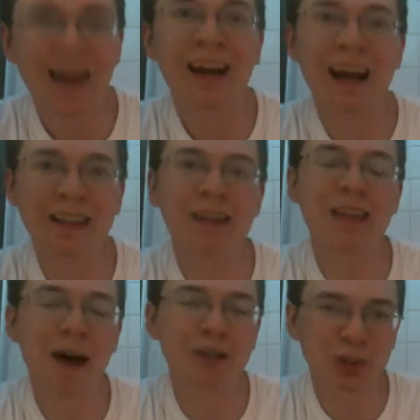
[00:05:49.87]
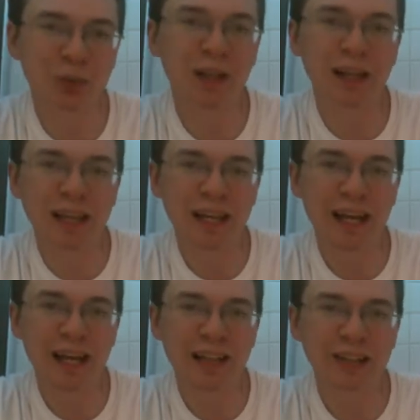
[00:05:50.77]
And I thought that was really
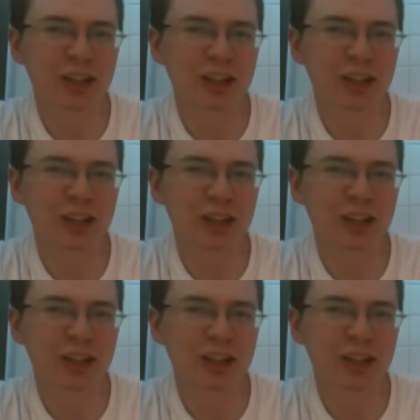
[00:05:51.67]
neat.